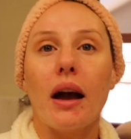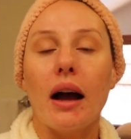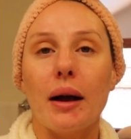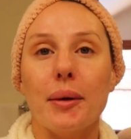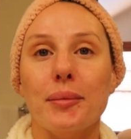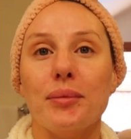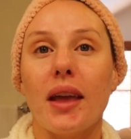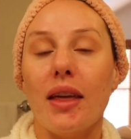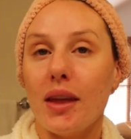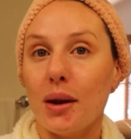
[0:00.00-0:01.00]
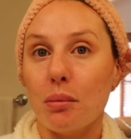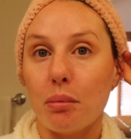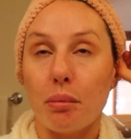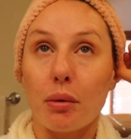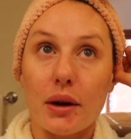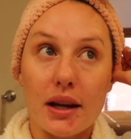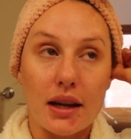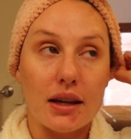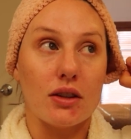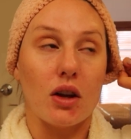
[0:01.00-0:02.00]
And then
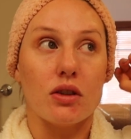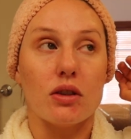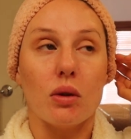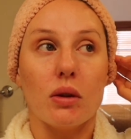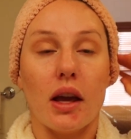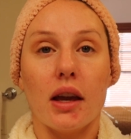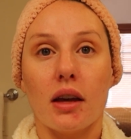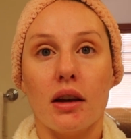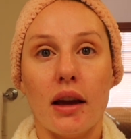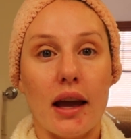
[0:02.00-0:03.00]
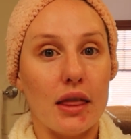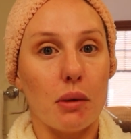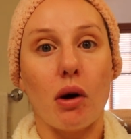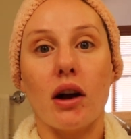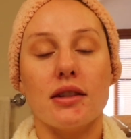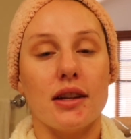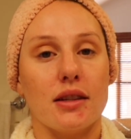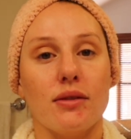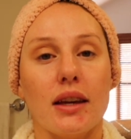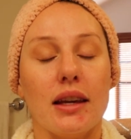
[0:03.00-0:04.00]
Brie is also like in the process
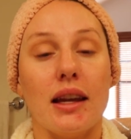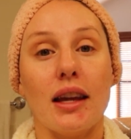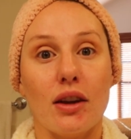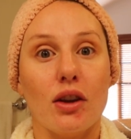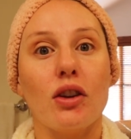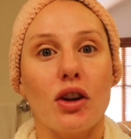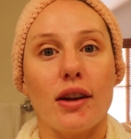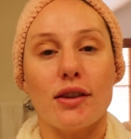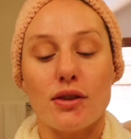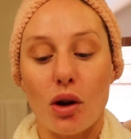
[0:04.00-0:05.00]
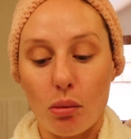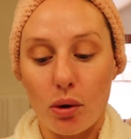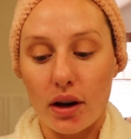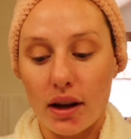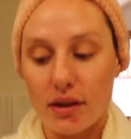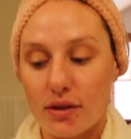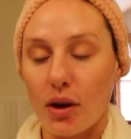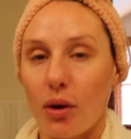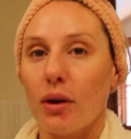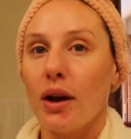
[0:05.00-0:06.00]
of like getting good at snowboarding.
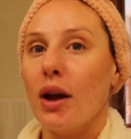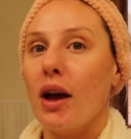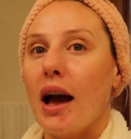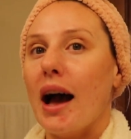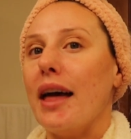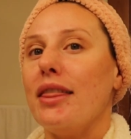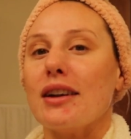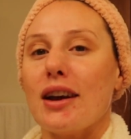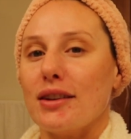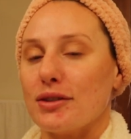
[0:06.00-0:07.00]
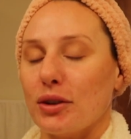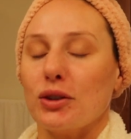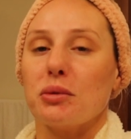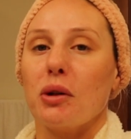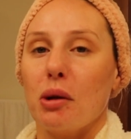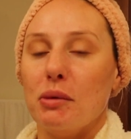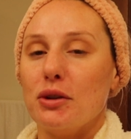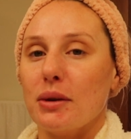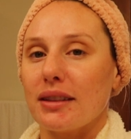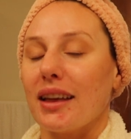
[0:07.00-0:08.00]
So I think us girls will all be
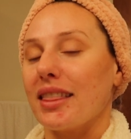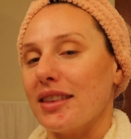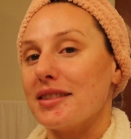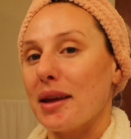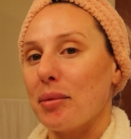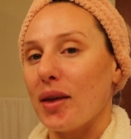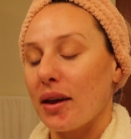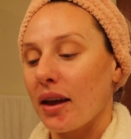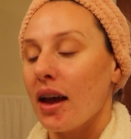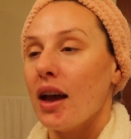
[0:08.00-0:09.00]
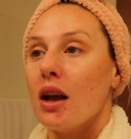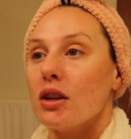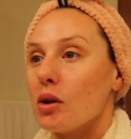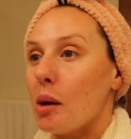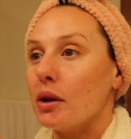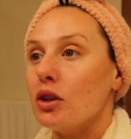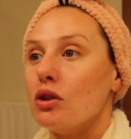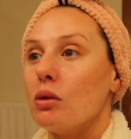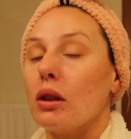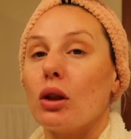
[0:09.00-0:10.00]
doing like the same thing. So I'm gonna
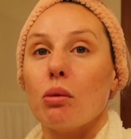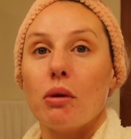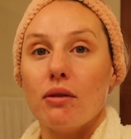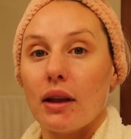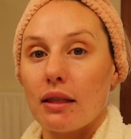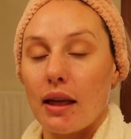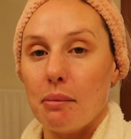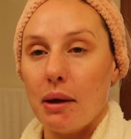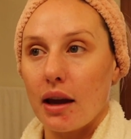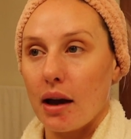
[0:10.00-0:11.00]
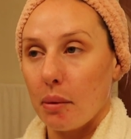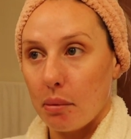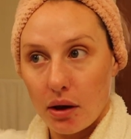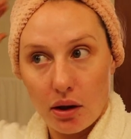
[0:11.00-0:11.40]
do a little bit of like light makeup.